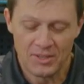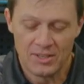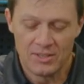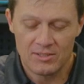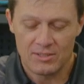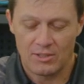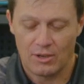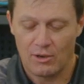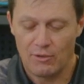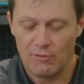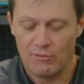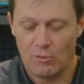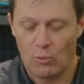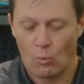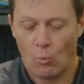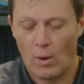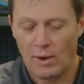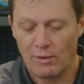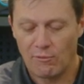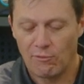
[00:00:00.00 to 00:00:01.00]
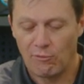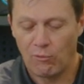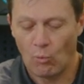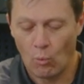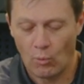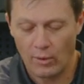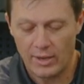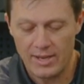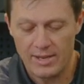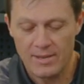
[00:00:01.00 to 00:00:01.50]
So for the
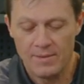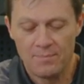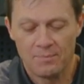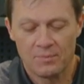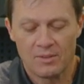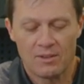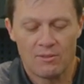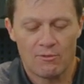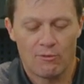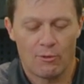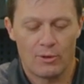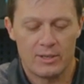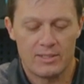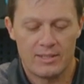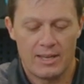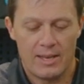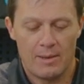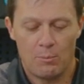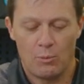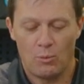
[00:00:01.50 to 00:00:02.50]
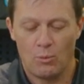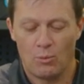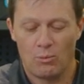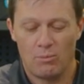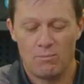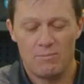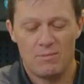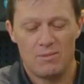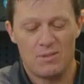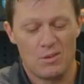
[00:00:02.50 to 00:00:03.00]
140, for example,